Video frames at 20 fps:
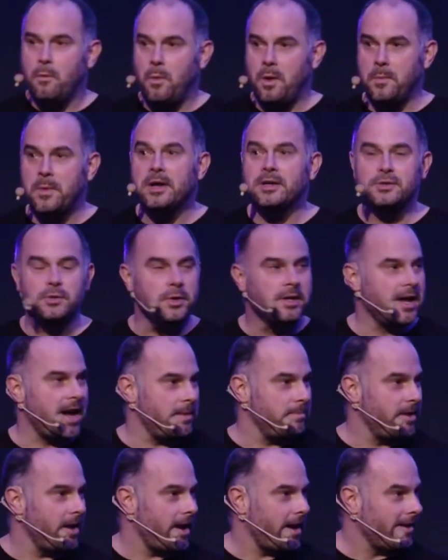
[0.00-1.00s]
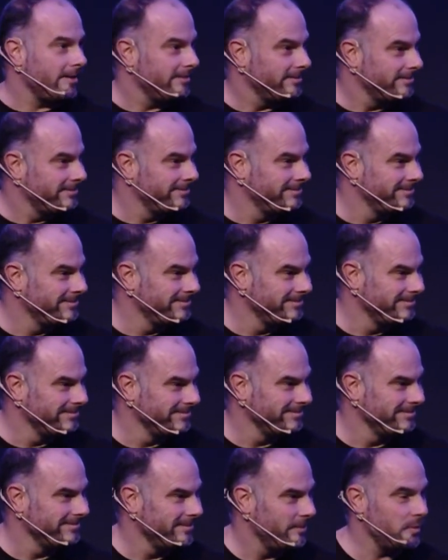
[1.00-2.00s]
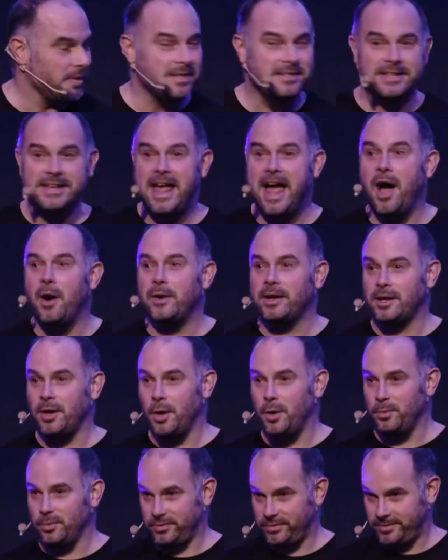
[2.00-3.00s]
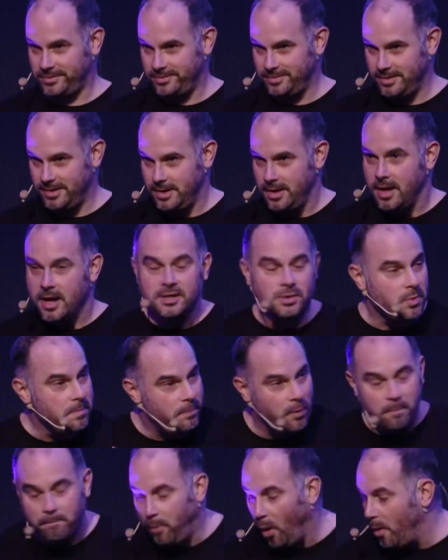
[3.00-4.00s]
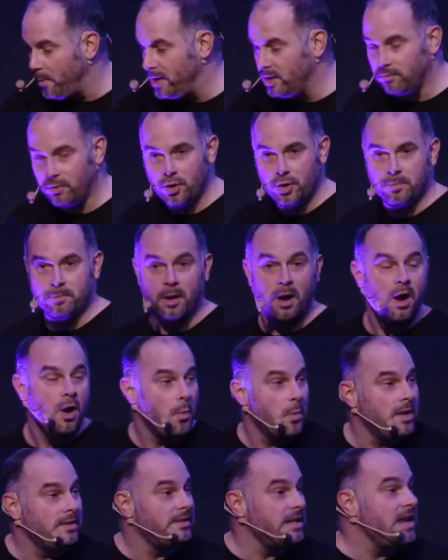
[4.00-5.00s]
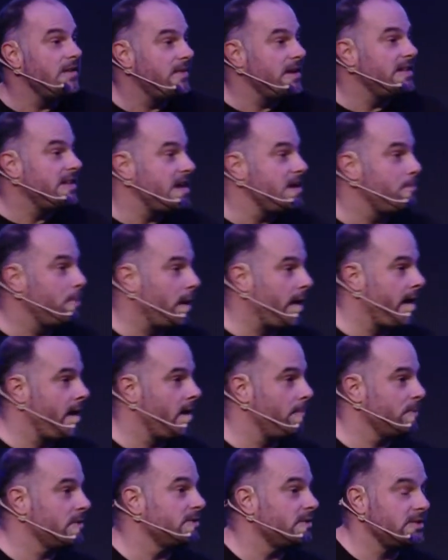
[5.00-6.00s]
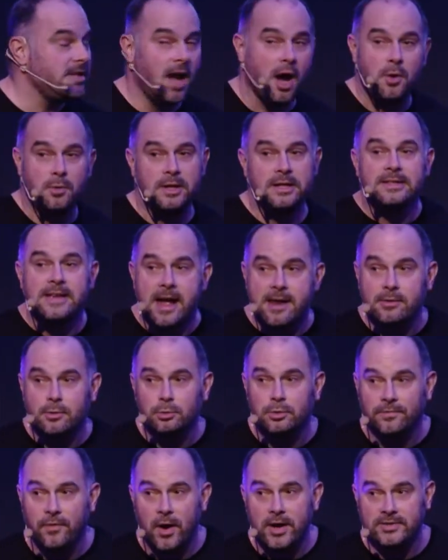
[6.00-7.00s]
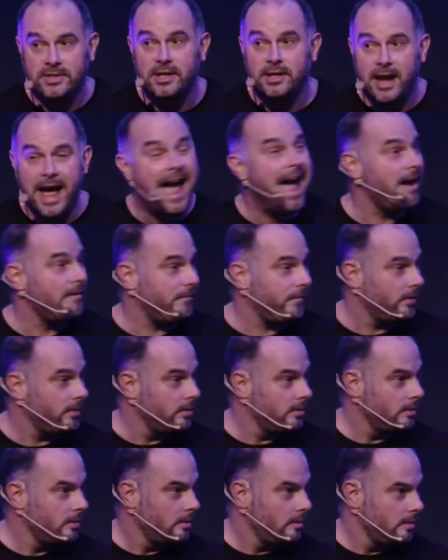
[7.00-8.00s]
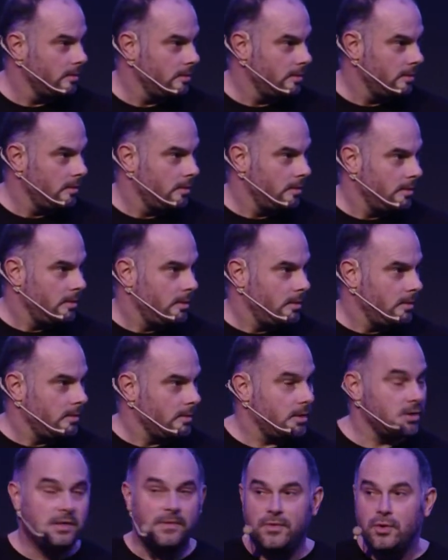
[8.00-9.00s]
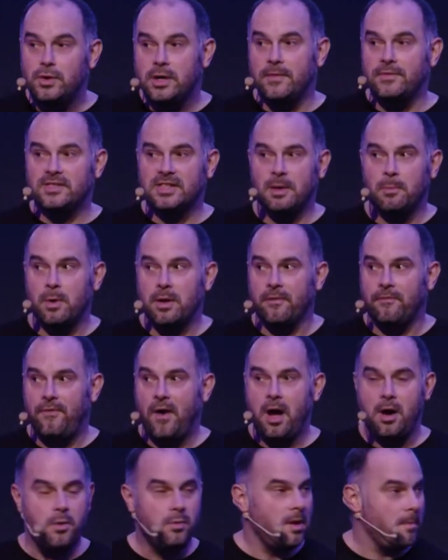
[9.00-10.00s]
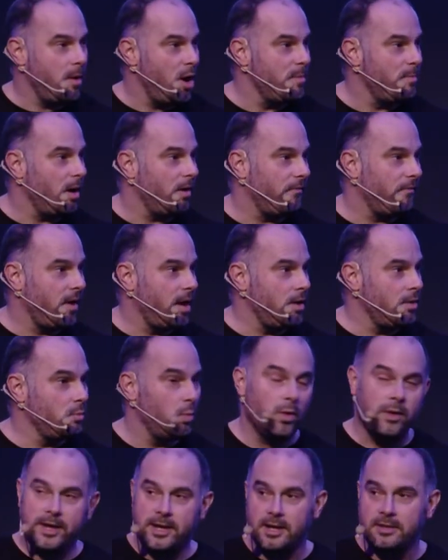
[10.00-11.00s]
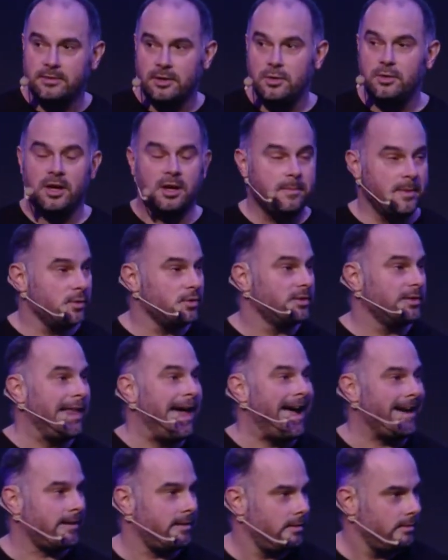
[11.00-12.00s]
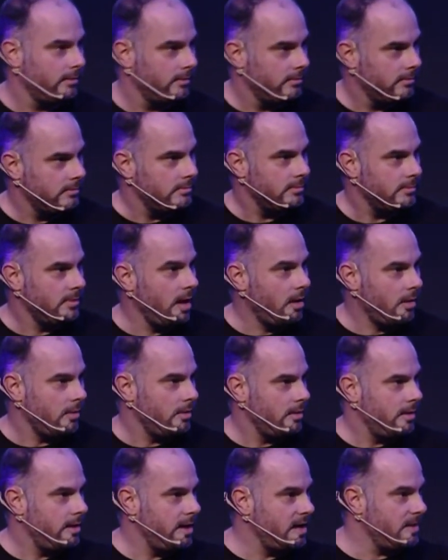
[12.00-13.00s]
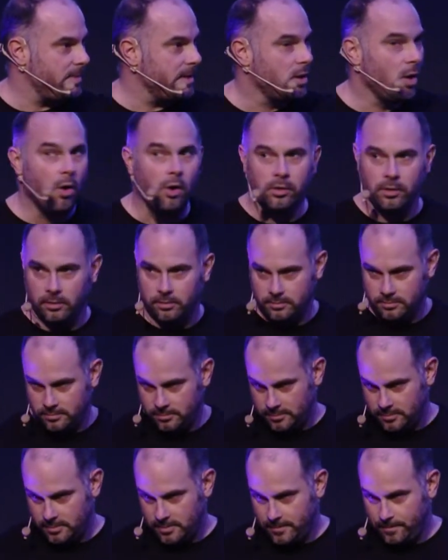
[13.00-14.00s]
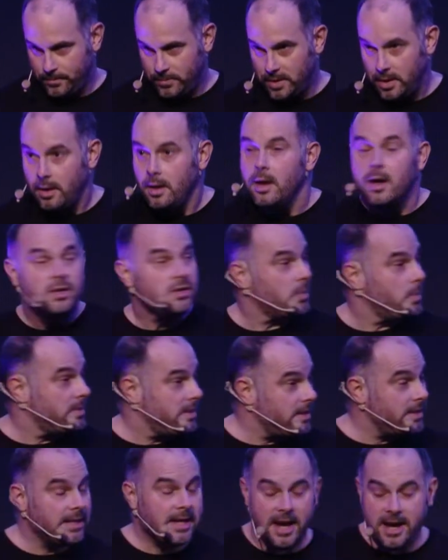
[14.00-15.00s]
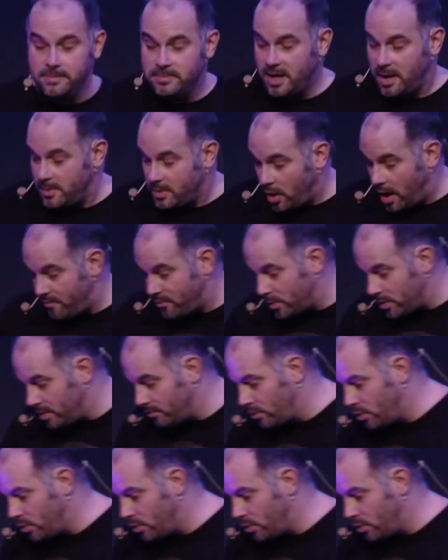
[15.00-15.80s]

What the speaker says: When we're going to do a game day. We're going to see how it goes. So we put Bob in a room with a DVD player because it's the only technical device he could have. Because if you give someone a mobile phone, what are they going to do? They're going to be on Slack. No, he had to be gone. So we did the game day. We got everyone in